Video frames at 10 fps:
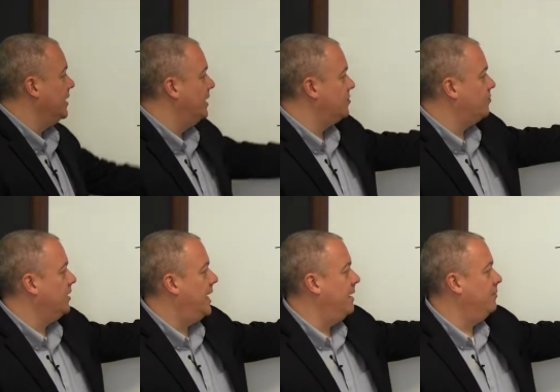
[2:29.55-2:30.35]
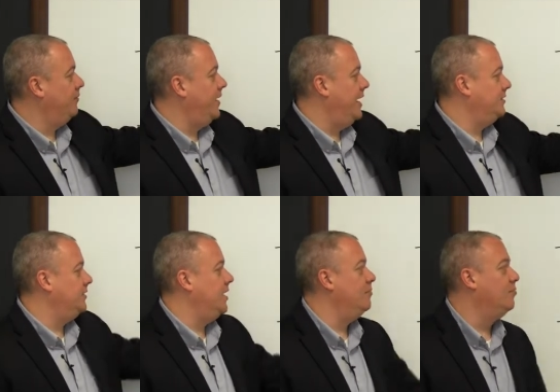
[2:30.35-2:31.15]
It's reliable,
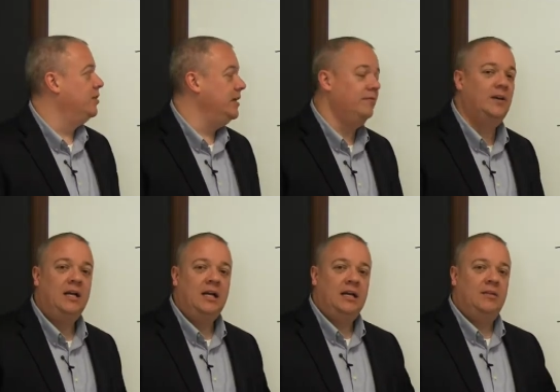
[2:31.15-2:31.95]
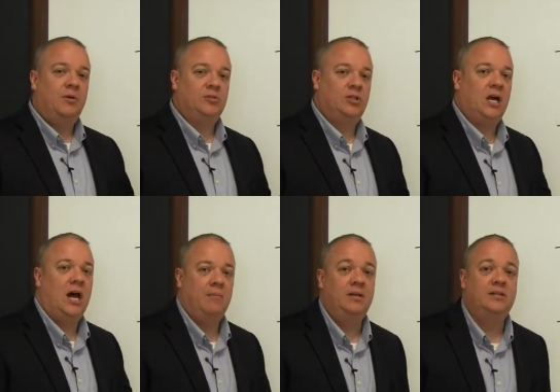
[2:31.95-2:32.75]
fast, and brief. The most
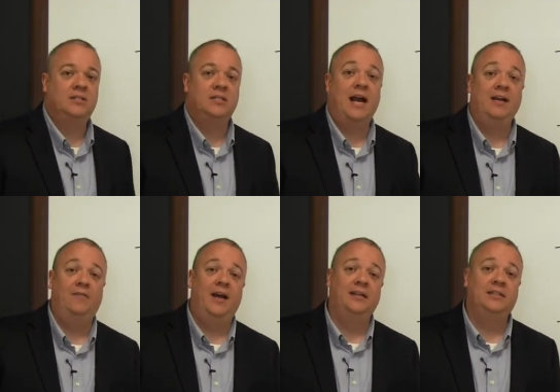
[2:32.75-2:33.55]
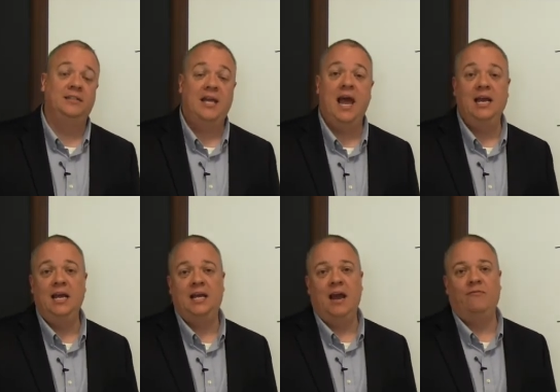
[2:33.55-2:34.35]
common side effect is
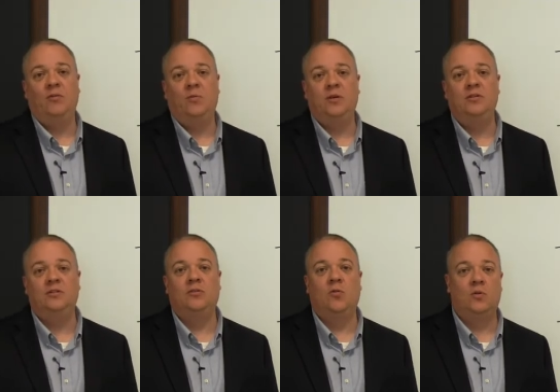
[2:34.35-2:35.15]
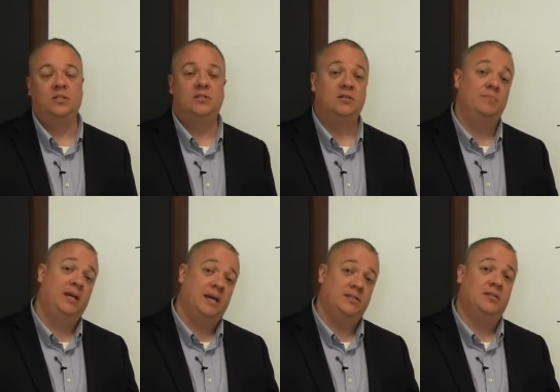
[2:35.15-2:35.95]
headache afterwards. Of course,
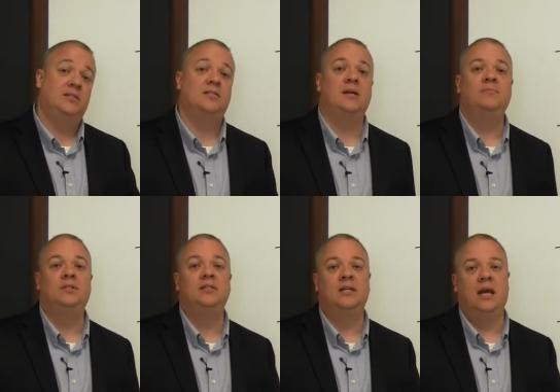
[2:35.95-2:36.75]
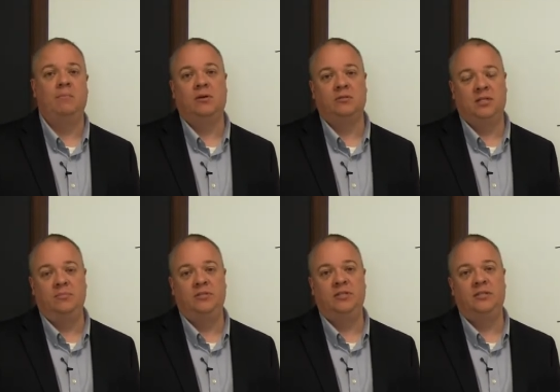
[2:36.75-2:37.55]
because it's a substance, a chemical
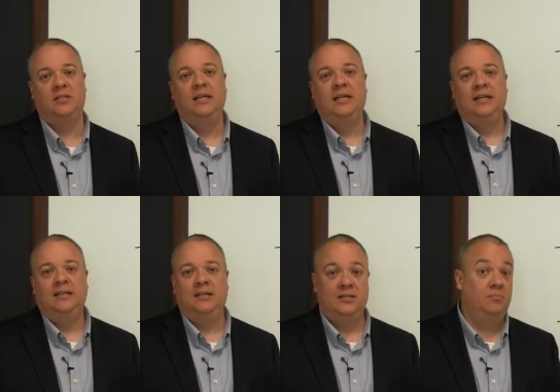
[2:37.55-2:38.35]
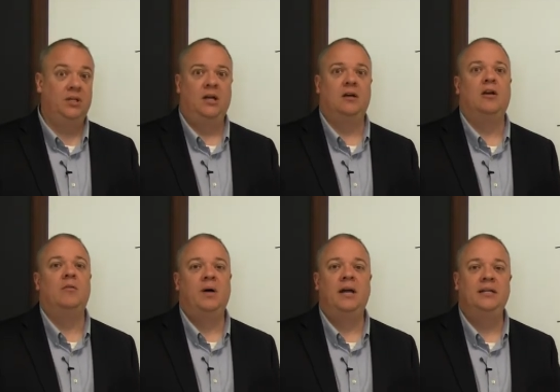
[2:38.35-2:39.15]
substance that doesn't belong in
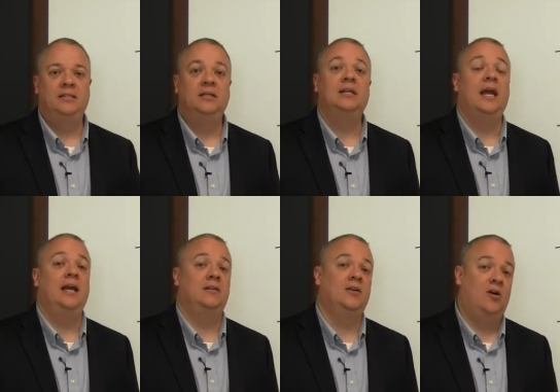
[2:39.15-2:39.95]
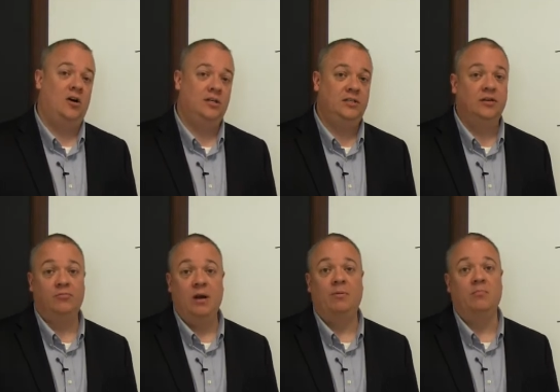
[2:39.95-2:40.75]
our bodies, it can cause
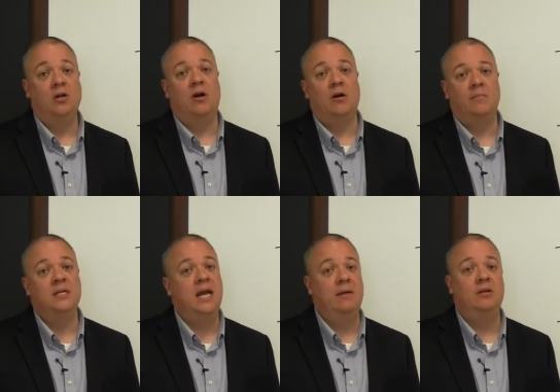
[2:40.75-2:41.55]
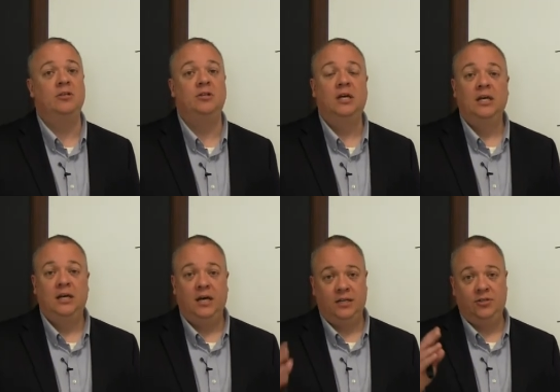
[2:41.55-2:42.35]
irreparable harm and damage
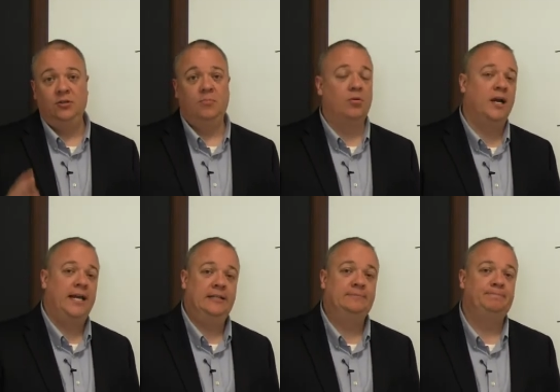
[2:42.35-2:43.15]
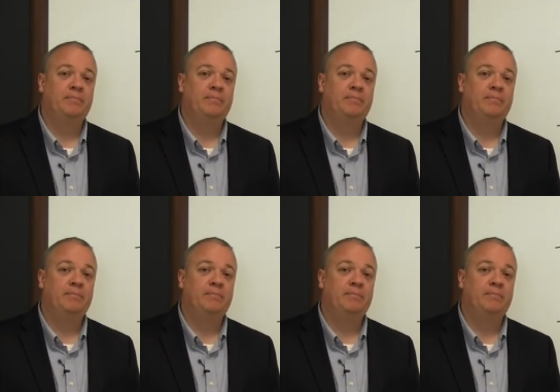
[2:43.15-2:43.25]
to the brain.